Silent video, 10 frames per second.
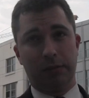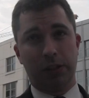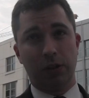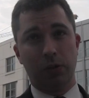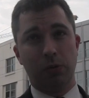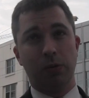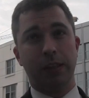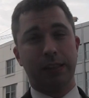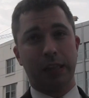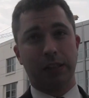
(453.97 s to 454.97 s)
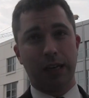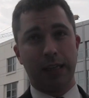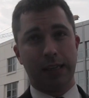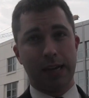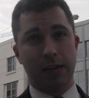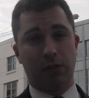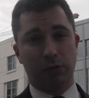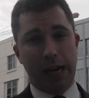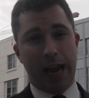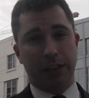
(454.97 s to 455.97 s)
to a Section
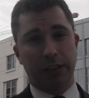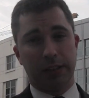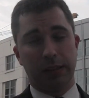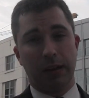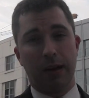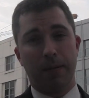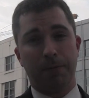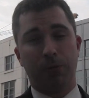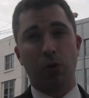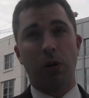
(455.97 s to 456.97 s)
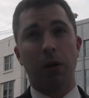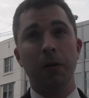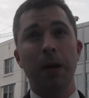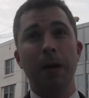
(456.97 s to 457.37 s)
1983 action for